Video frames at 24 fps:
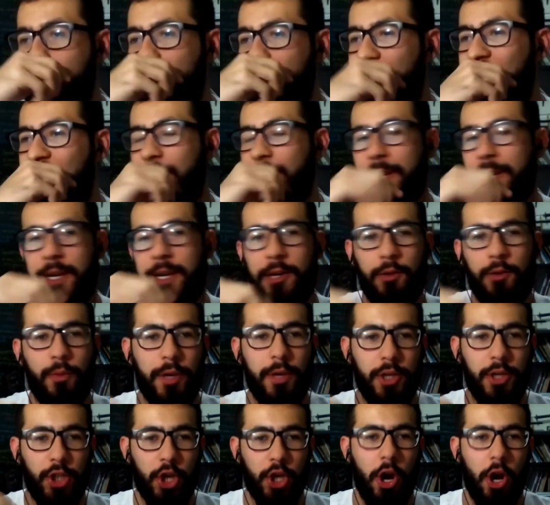that we need to
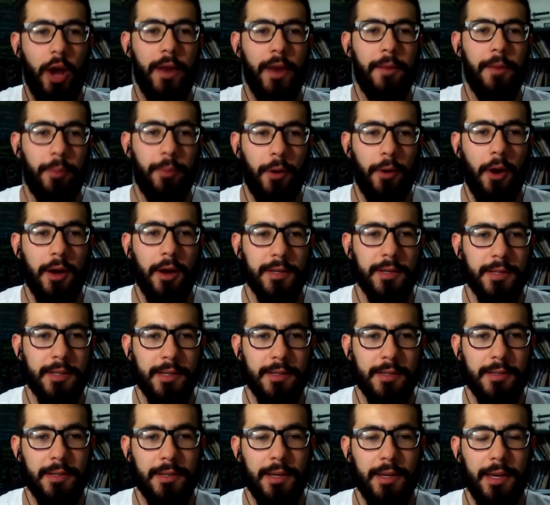enjoy the
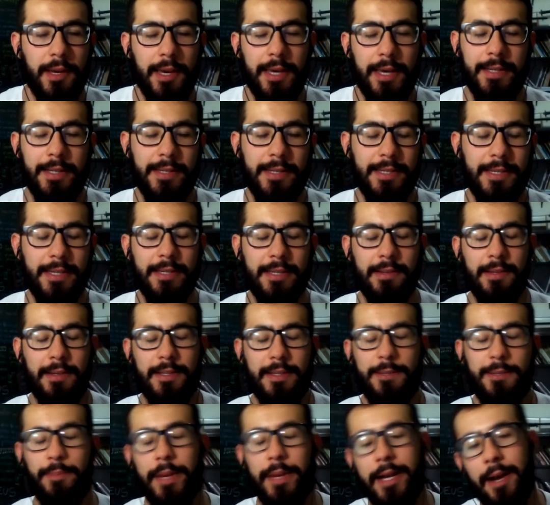process. It doesn't
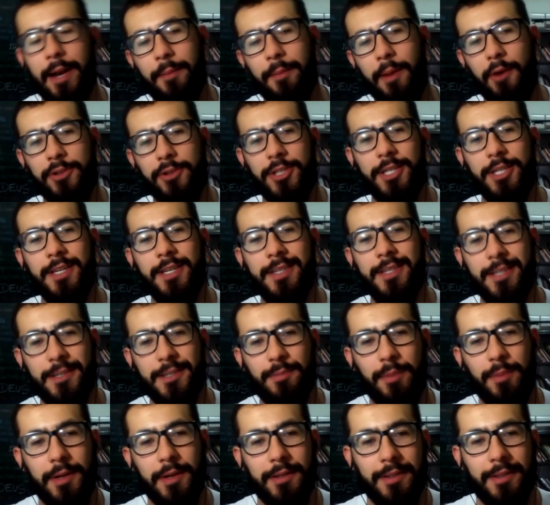speak about Jesus,
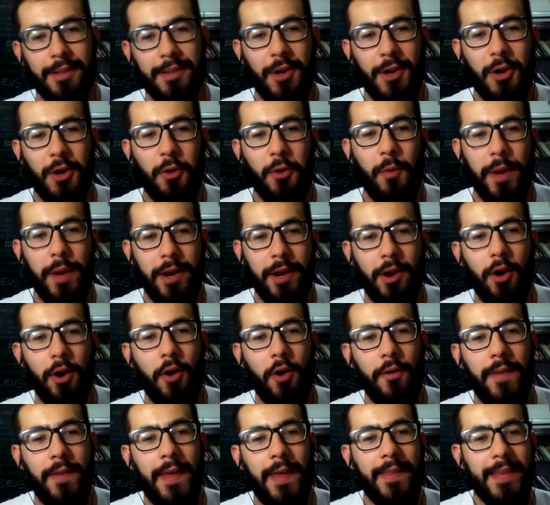but we
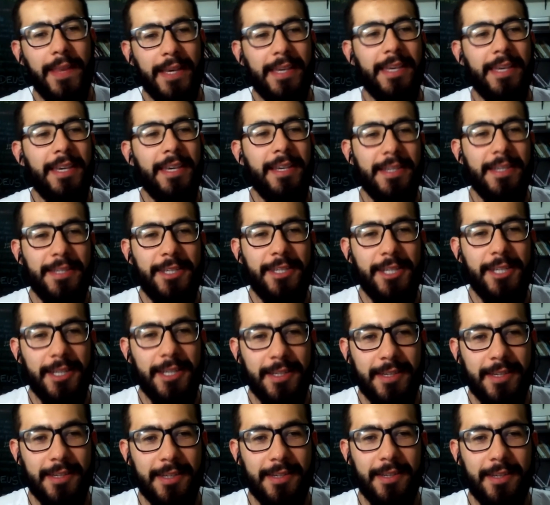know that the key is
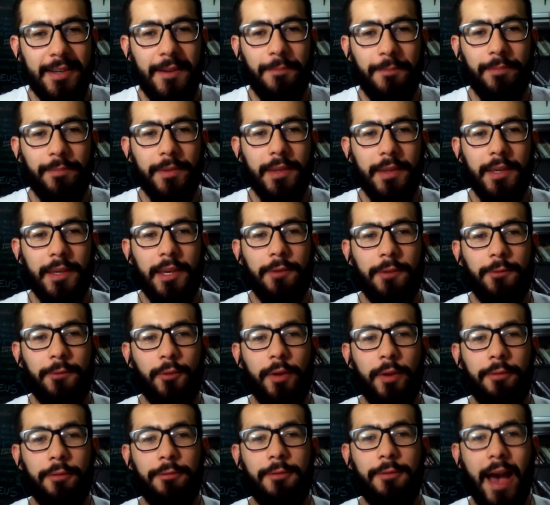Jesus. If
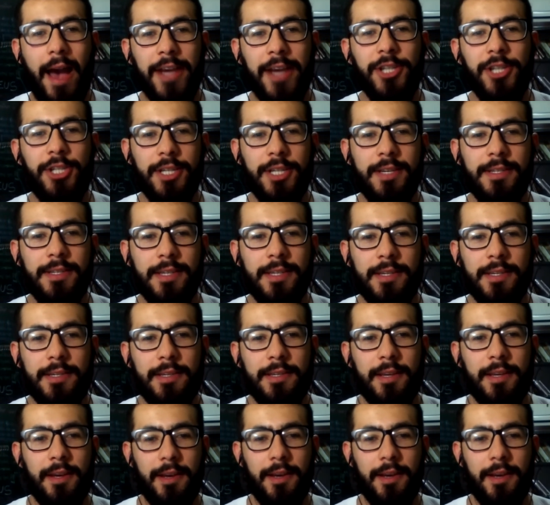we find Jesus,